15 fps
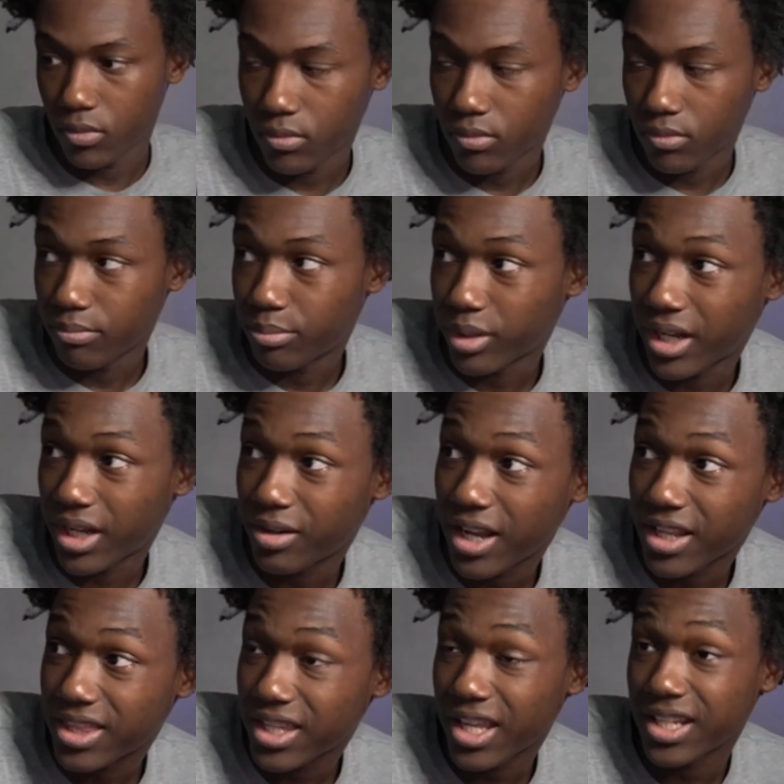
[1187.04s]
Bro, I
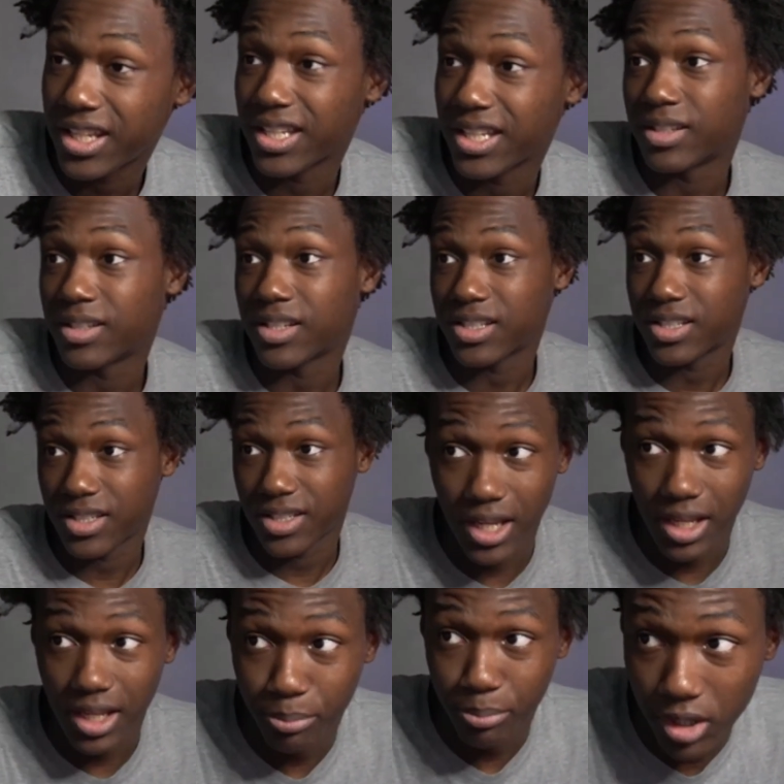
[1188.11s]
think I need to take a
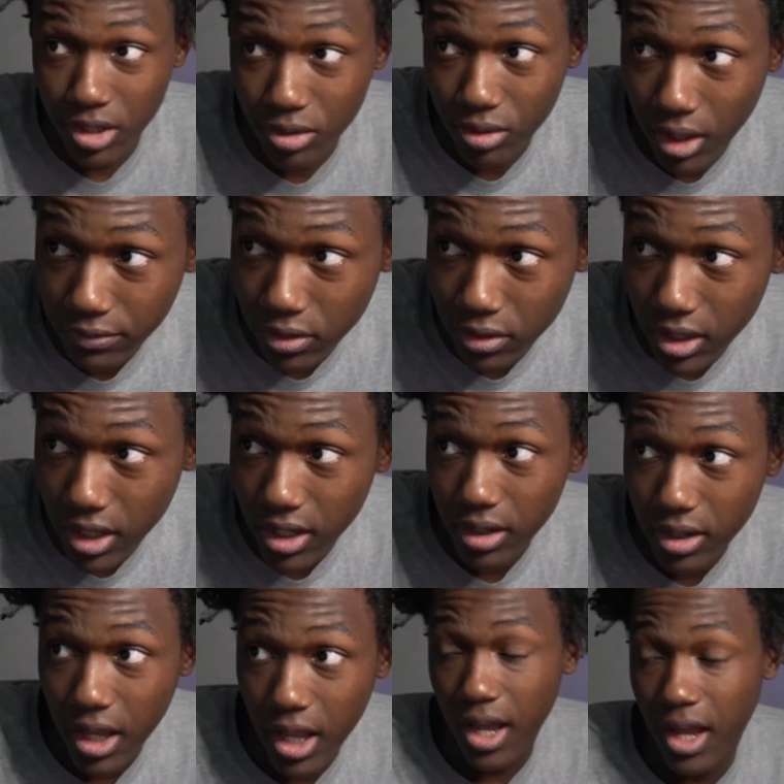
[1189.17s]
breather after that.
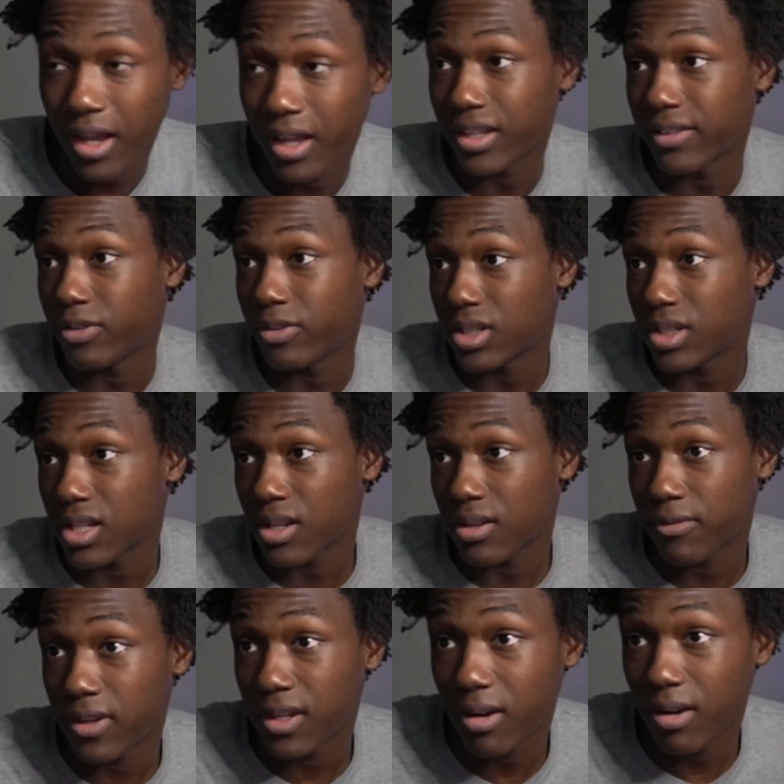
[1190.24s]
If you send another vid,
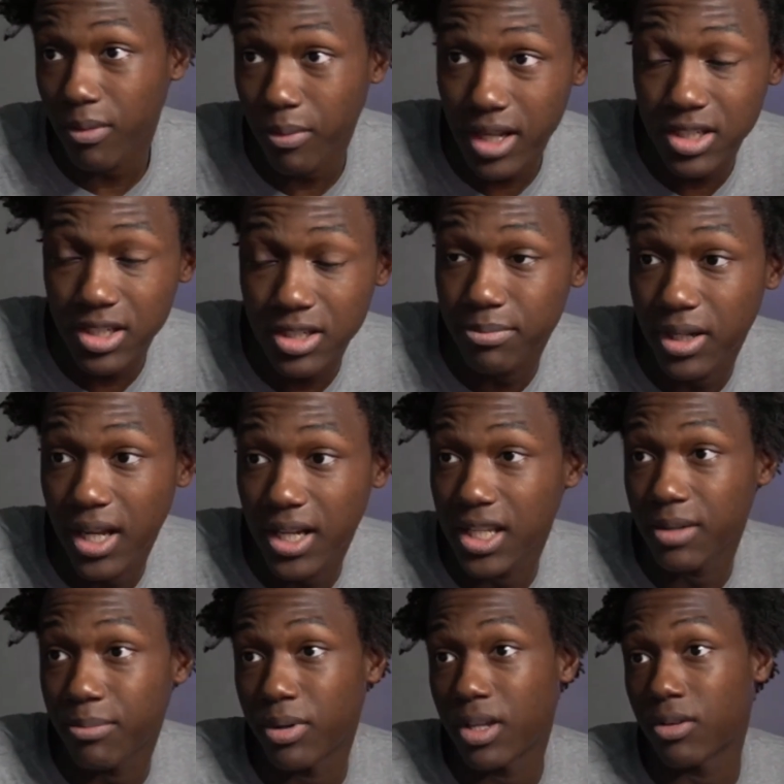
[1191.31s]
I'll watch it, but I need a
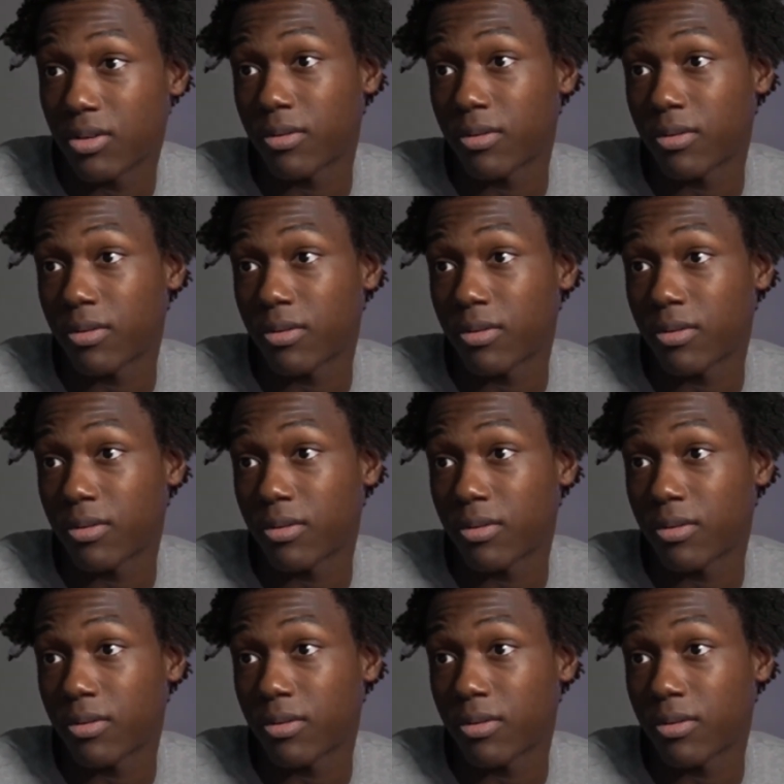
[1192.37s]
breather.